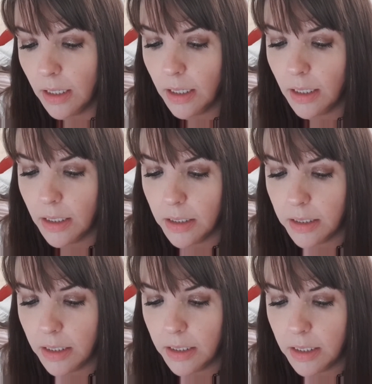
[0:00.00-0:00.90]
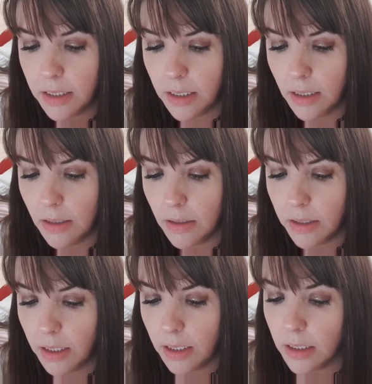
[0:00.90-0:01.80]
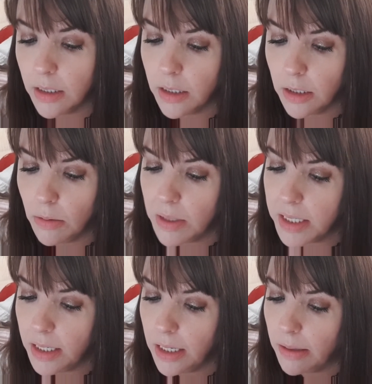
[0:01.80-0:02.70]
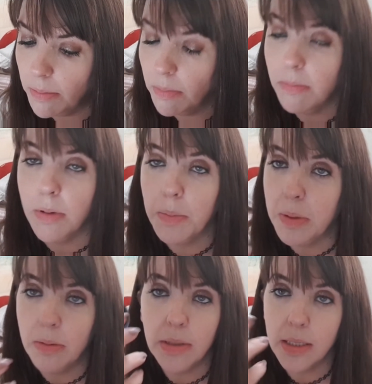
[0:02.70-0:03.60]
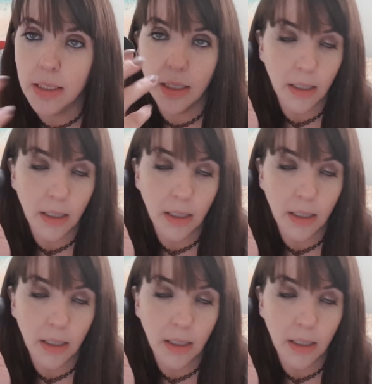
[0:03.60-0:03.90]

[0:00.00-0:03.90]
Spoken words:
and distilled in the USA by Boots.